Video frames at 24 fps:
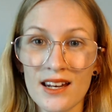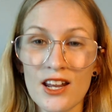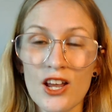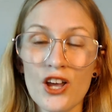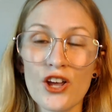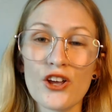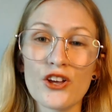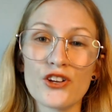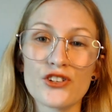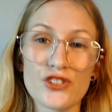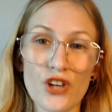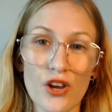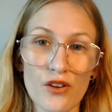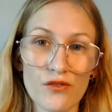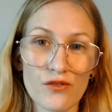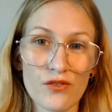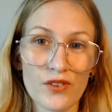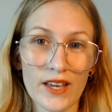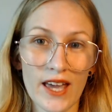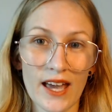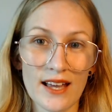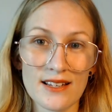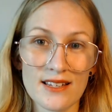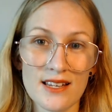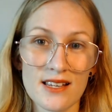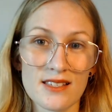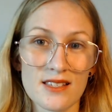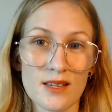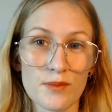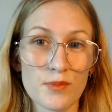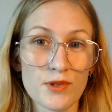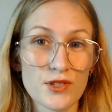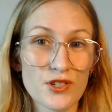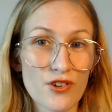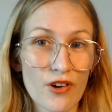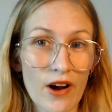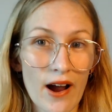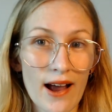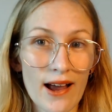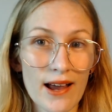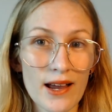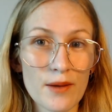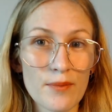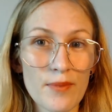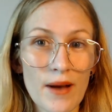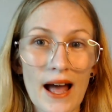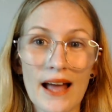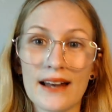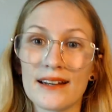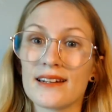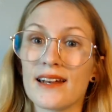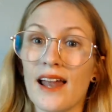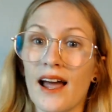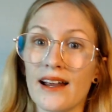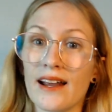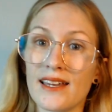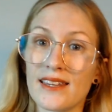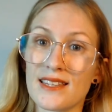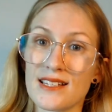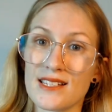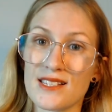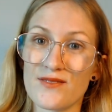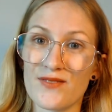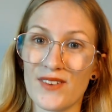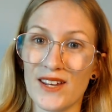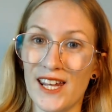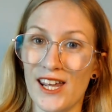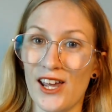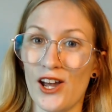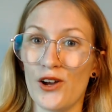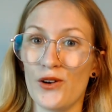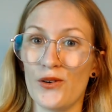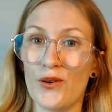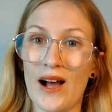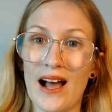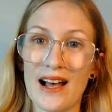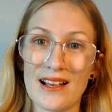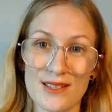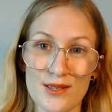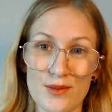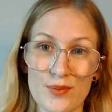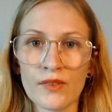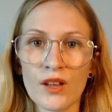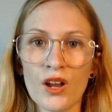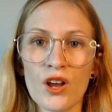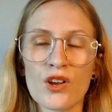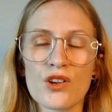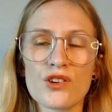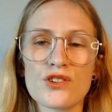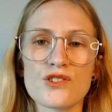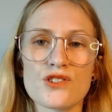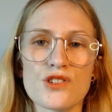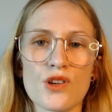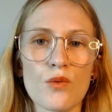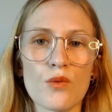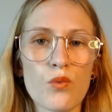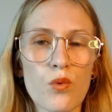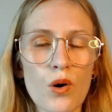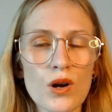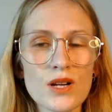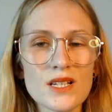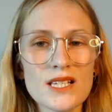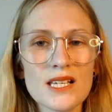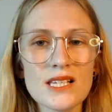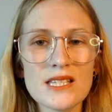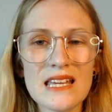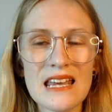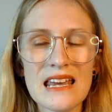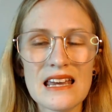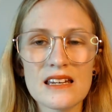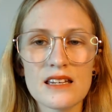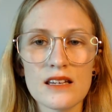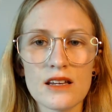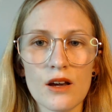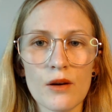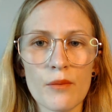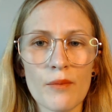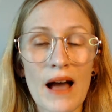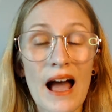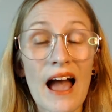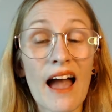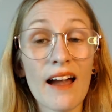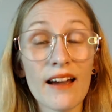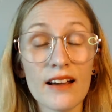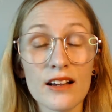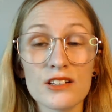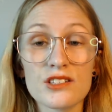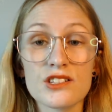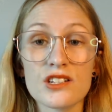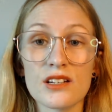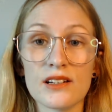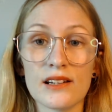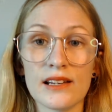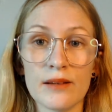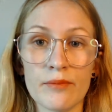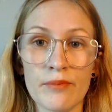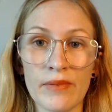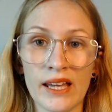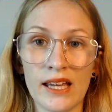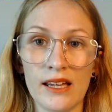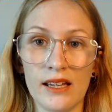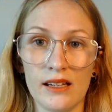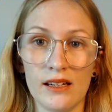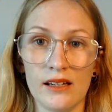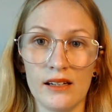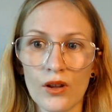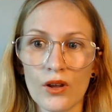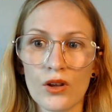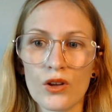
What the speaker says: don't forget to subscribe and like this video as well. So what does idiom actually mean?